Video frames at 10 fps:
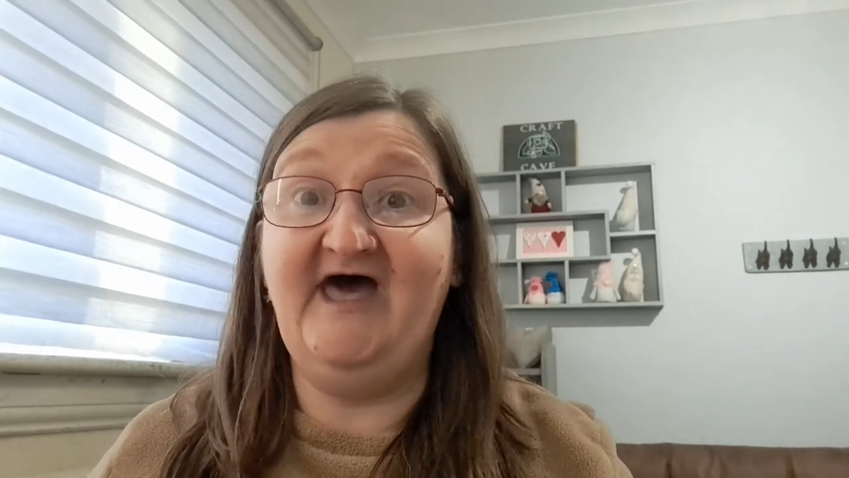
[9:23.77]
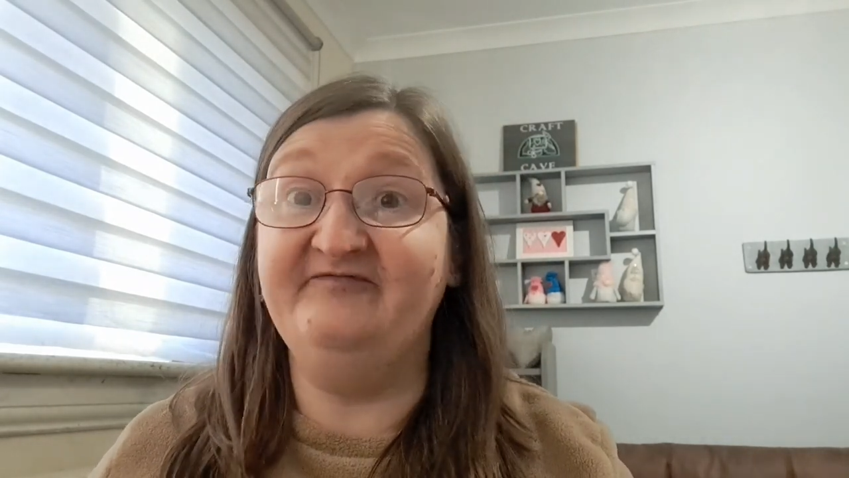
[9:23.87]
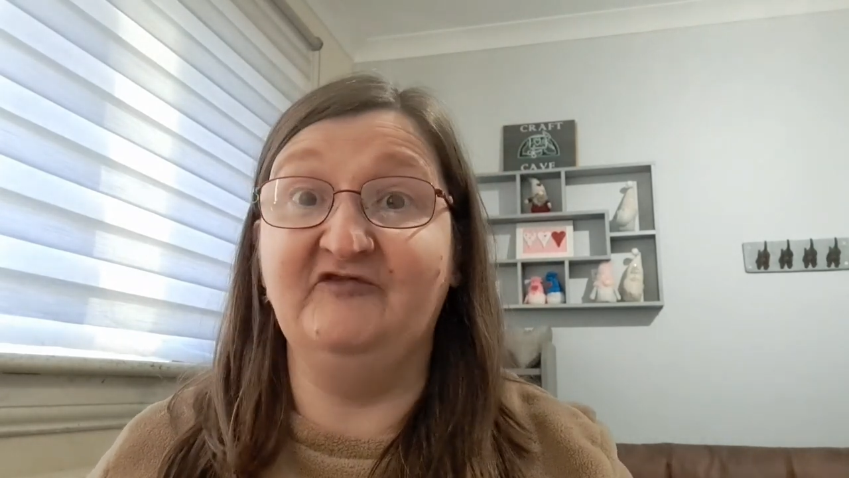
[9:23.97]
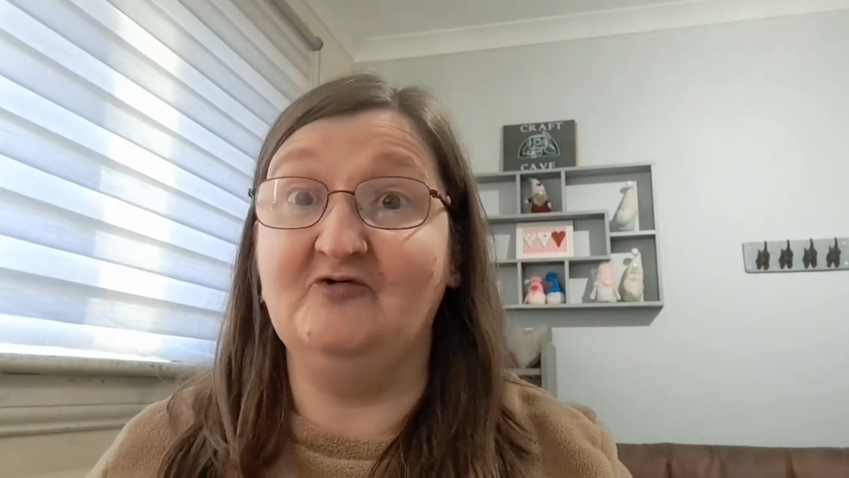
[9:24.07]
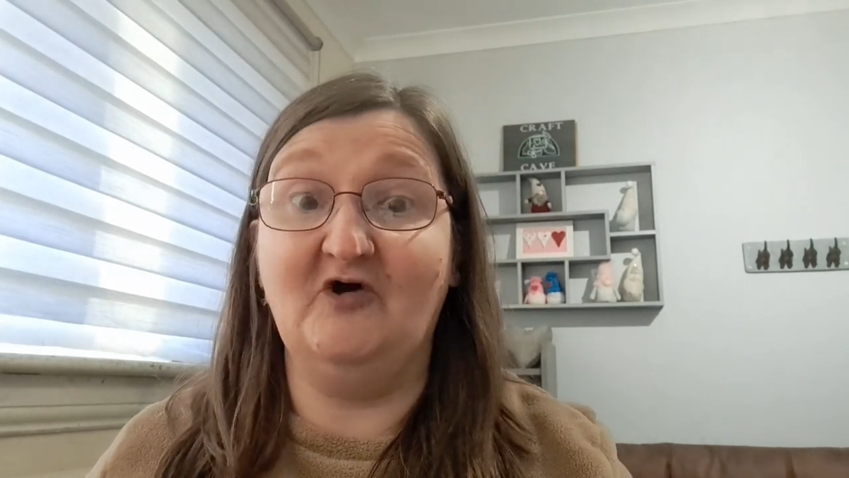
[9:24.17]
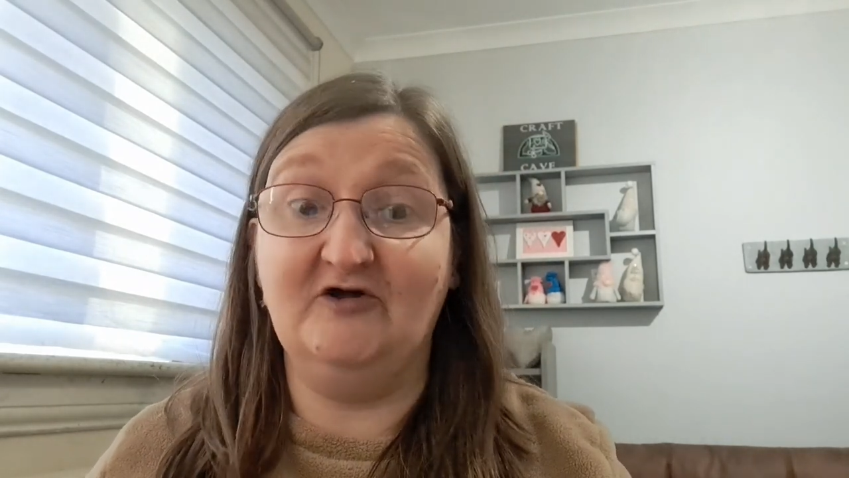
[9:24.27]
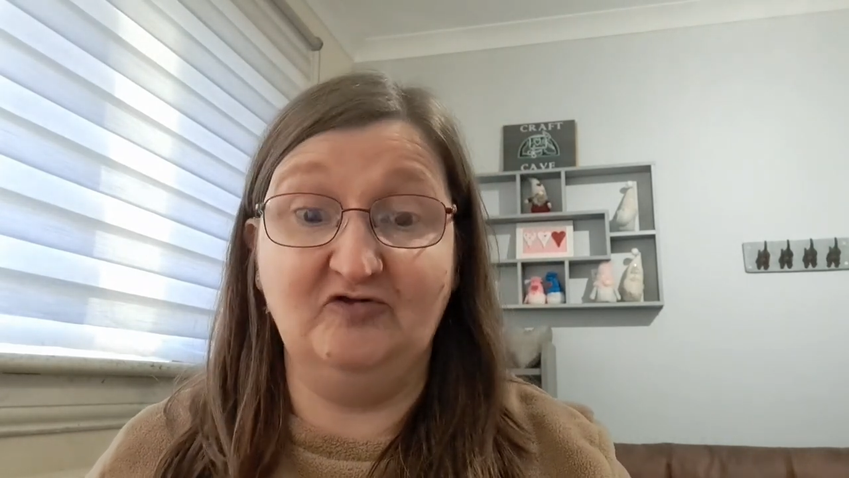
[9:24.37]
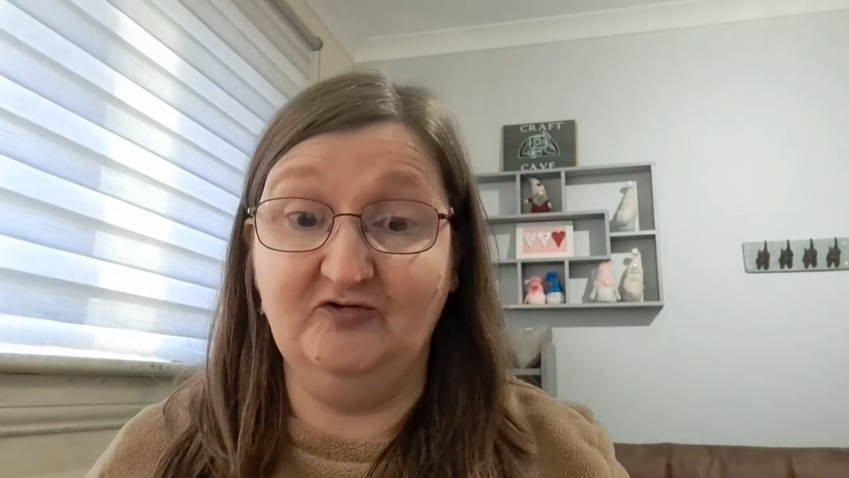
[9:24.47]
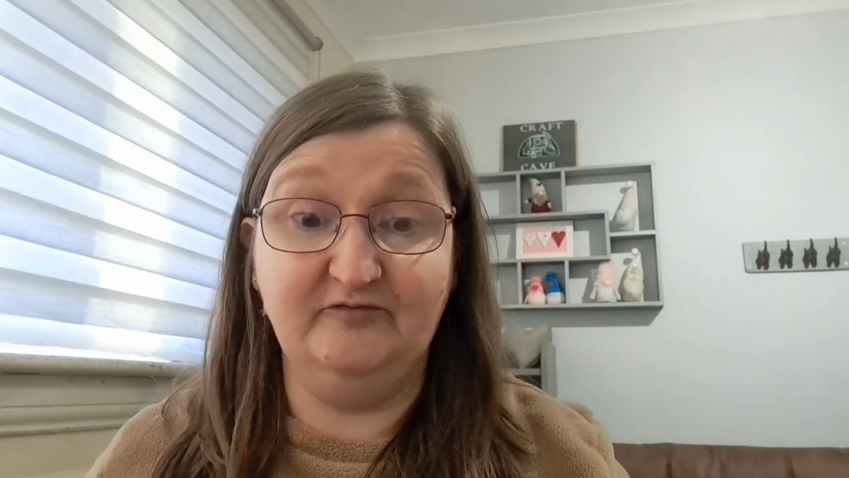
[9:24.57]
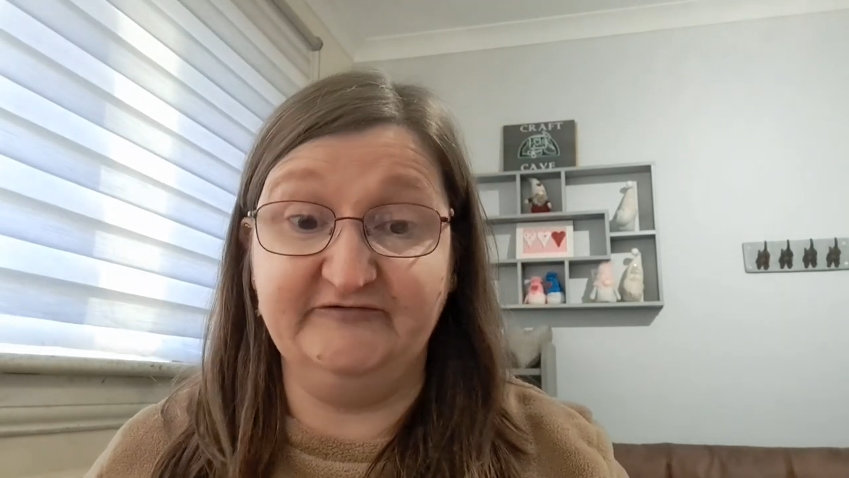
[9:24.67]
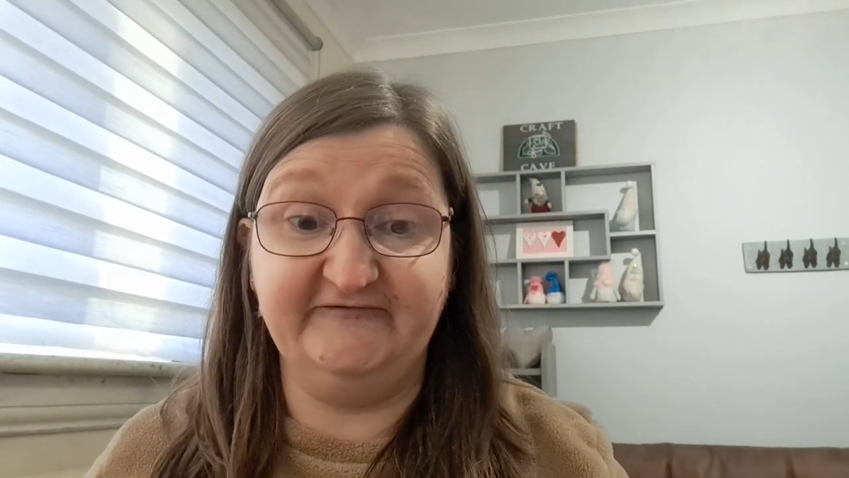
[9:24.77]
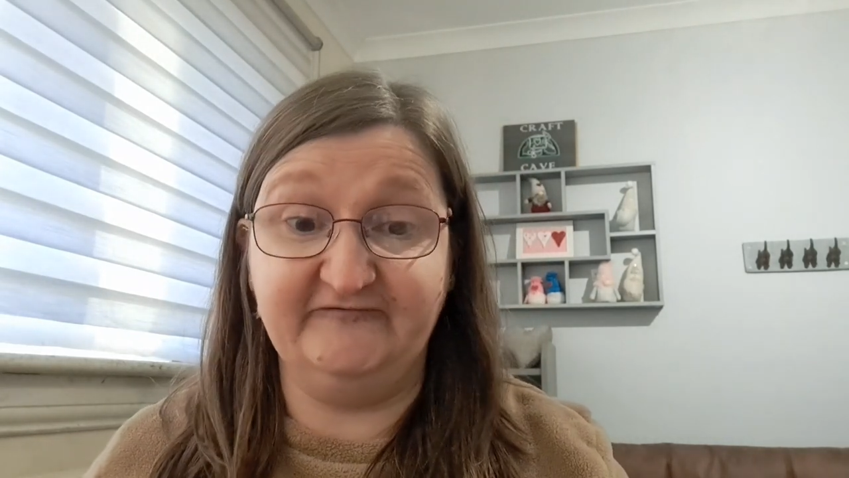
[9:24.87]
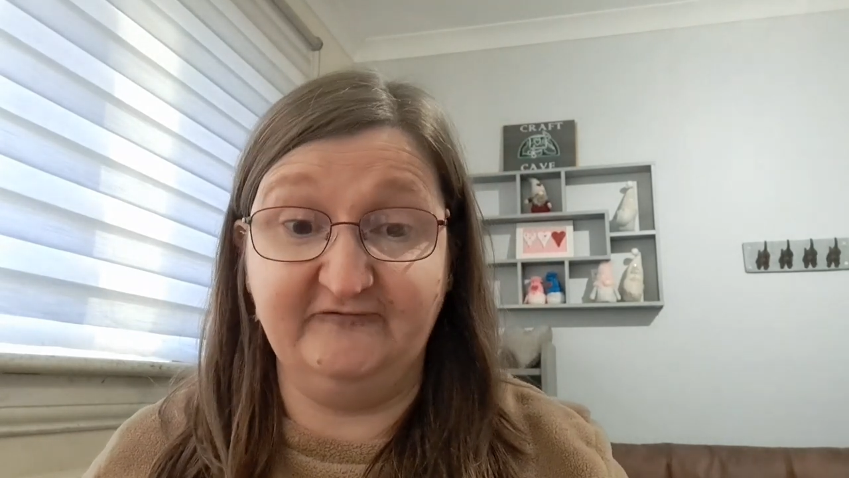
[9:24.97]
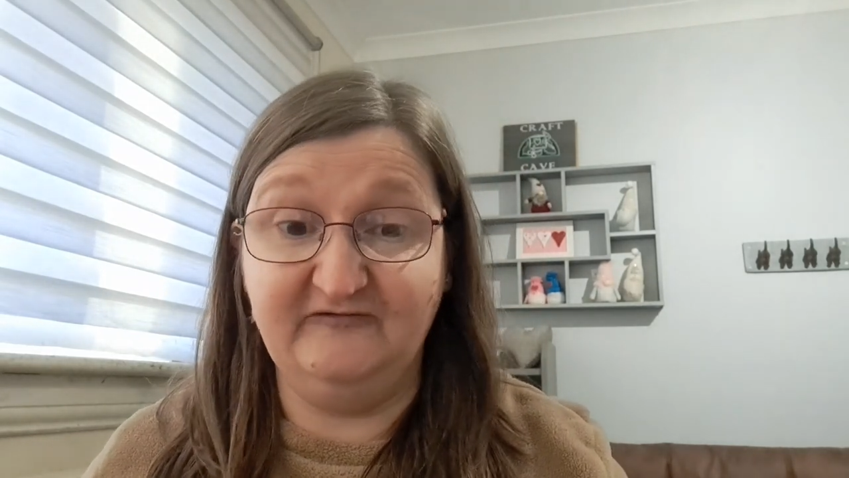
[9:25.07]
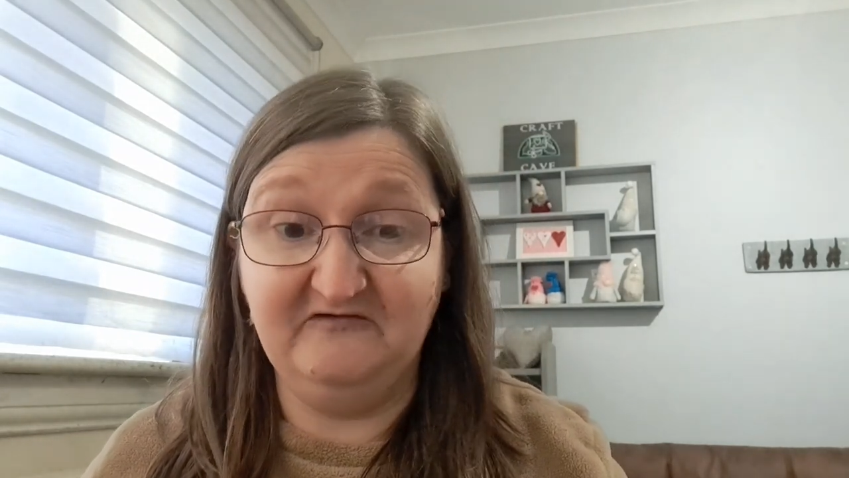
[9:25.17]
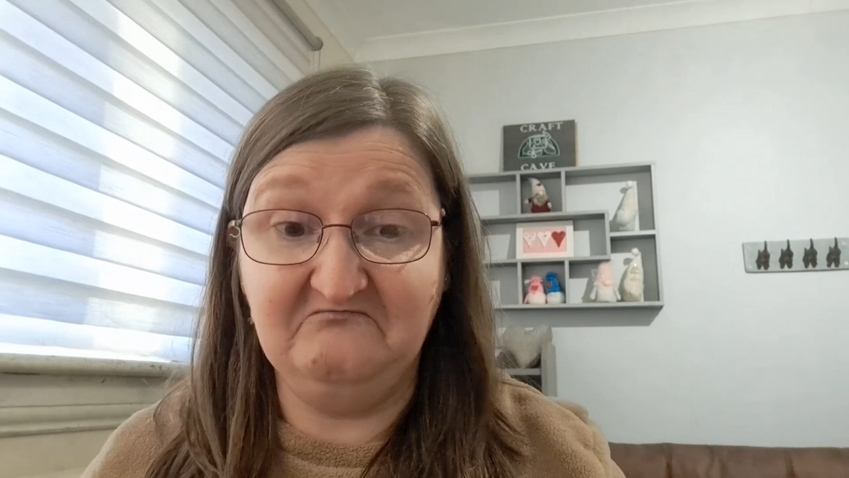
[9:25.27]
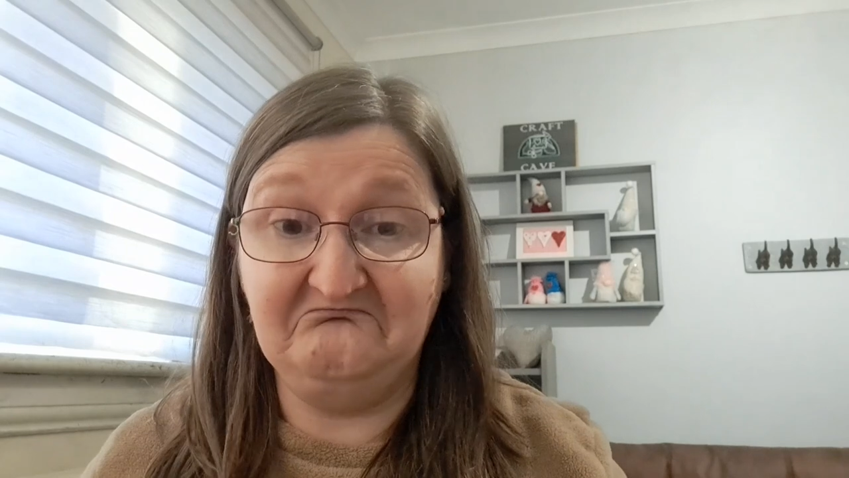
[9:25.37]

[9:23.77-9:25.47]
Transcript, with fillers: I've not got a clue what to do.